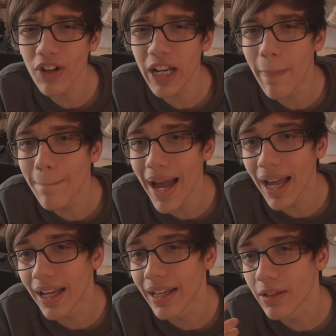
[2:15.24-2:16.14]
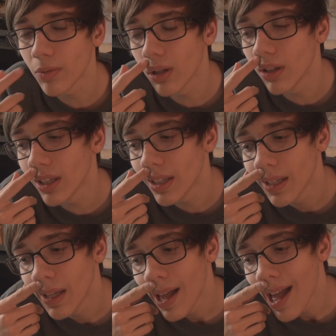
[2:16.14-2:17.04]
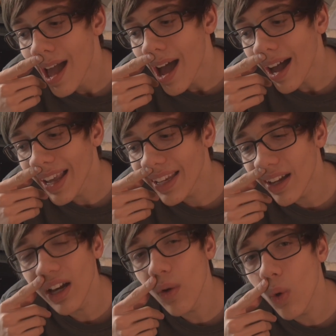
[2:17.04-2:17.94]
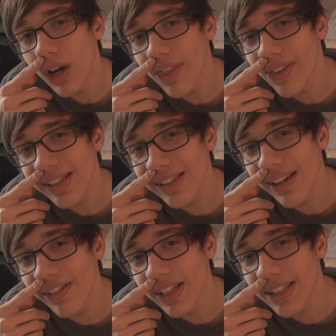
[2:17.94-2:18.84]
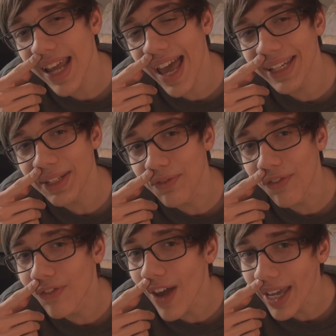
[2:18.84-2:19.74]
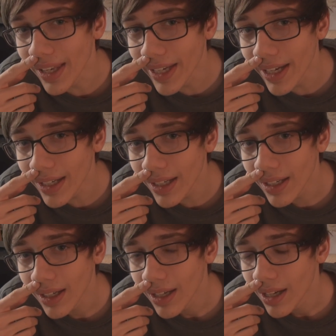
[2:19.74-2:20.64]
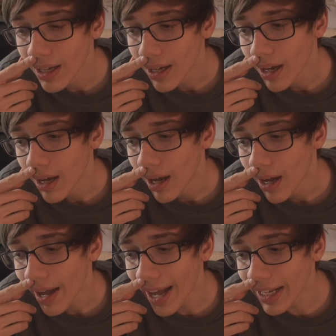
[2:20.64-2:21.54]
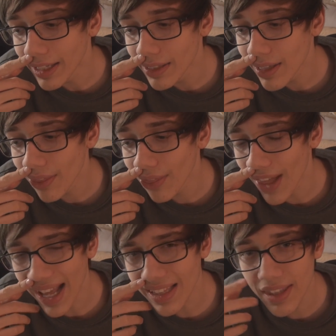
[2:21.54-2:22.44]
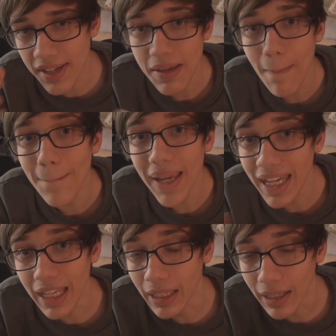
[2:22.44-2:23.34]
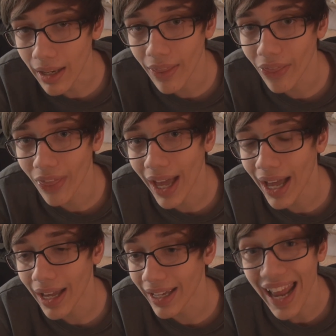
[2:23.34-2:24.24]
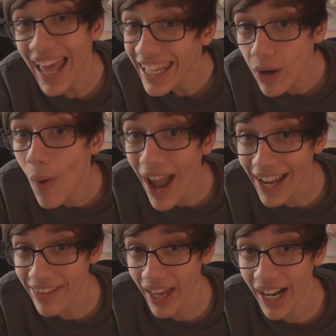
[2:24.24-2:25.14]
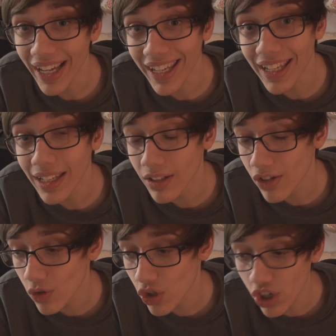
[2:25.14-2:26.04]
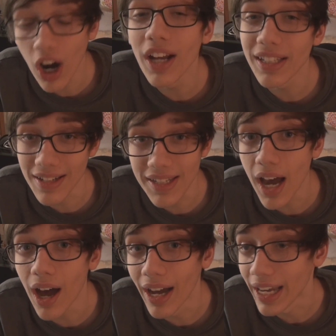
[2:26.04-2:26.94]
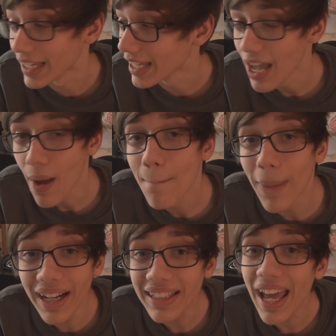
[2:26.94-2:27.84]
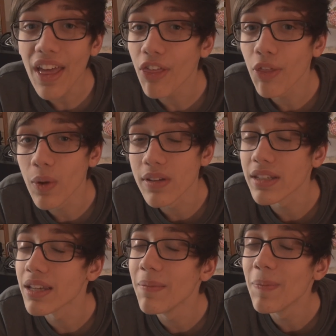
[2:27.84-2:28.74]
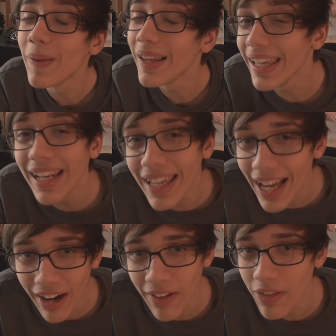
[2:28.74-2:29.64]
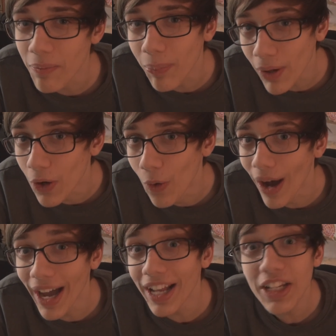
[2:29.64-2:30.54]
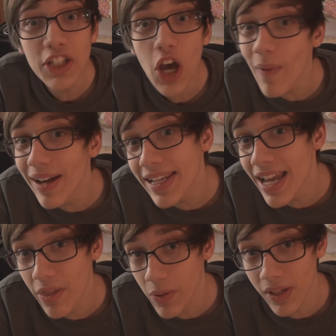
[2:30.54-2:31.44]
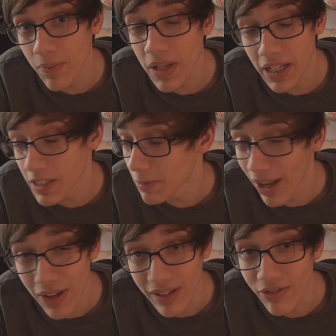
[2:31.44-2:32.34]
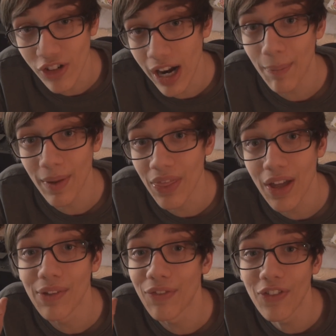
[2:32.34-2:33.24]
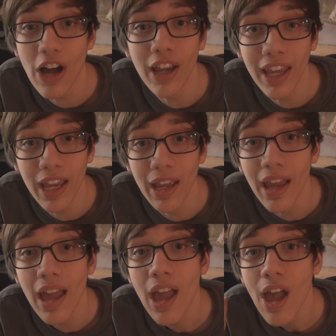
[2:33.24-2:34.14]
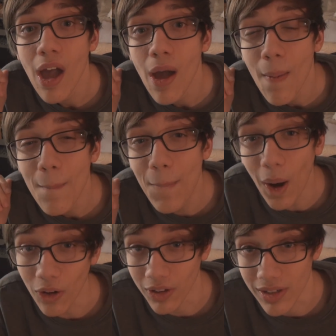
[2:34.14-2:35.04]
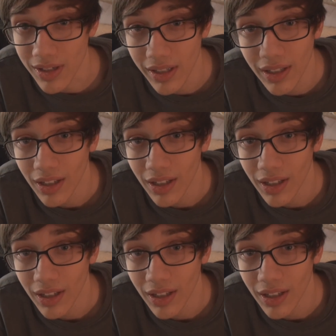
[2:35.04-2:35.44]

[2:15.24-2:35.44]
really mad, well, I kind of wanted this series to end in failure. And that doesn't mean that in any way that I tried to die. My death was completely out of the blue. I had no idea there was an explosive trap in that fucking pond.